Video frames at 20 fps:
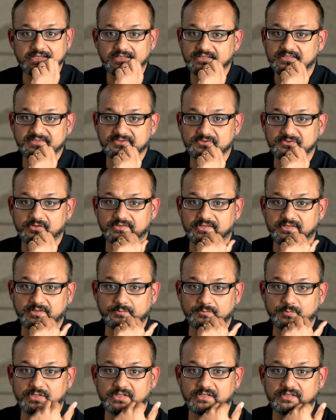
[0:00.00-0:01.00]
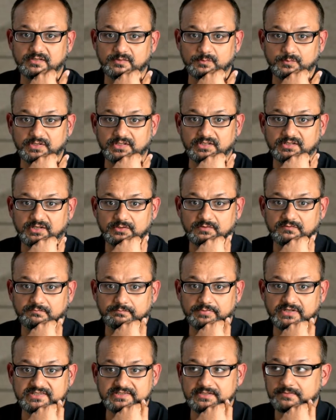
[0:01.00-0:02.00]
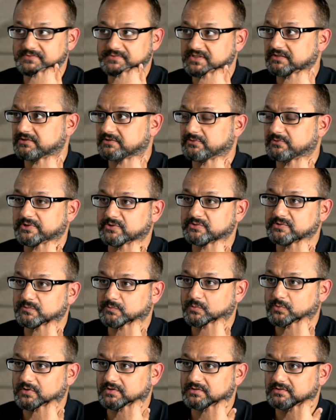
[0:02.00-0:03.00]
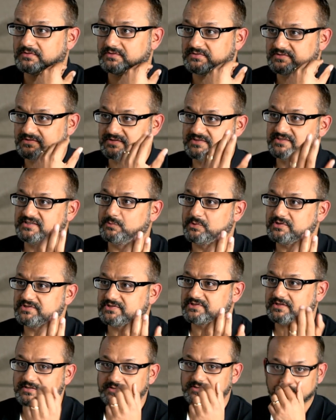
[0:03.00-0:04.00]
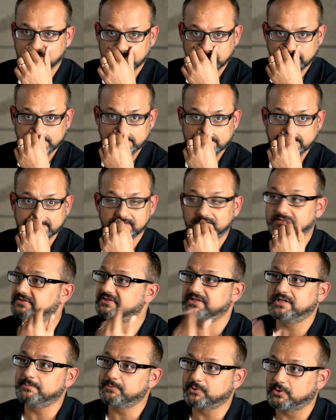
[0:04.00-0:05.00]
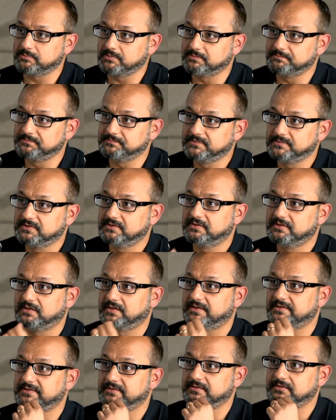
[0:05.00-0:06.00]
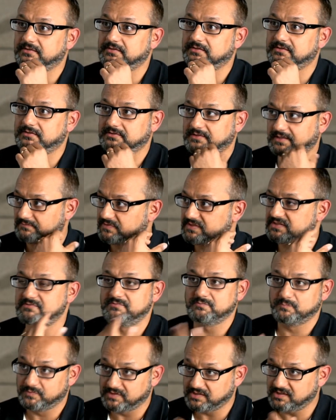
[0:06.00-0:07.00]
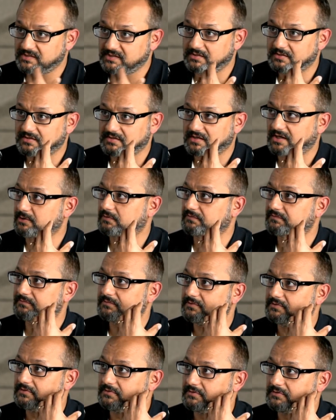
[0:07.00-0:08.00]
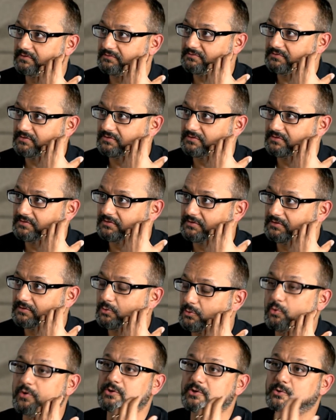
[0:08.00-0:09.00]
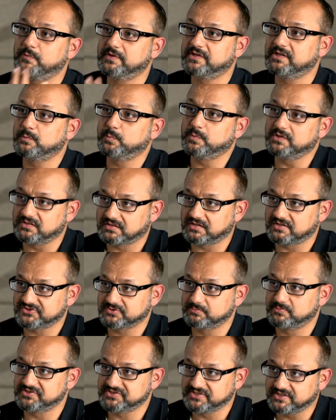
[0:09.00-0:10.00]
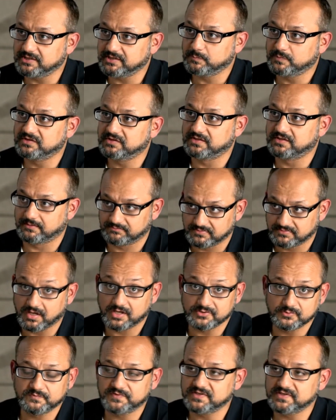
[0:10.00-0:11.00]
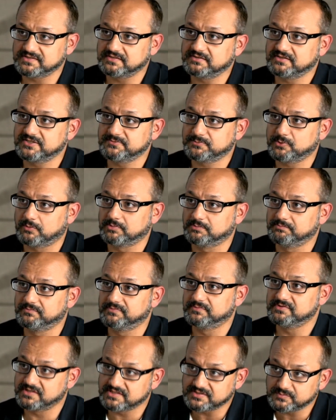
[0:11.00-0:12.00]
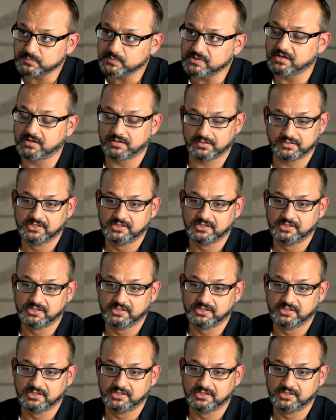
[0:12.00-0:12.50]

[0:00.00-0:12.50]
it's not that we kind of build something, throw it on the wall, see what sticks. This is a real problem, and we kind of co-innovated with the customer, sitting with them. Are you facing this problem? Yes, we are.